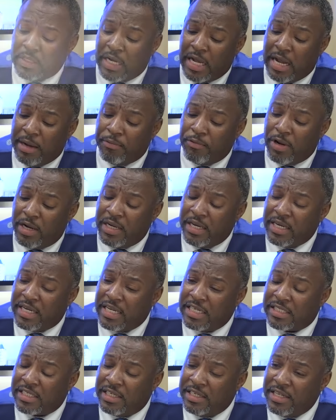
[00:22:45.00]
I'm running
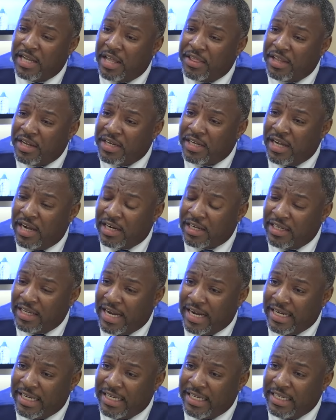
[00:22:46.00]
against another young
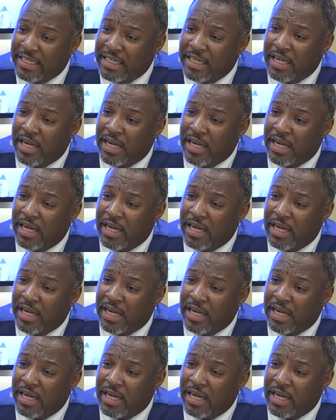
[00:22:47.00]
lady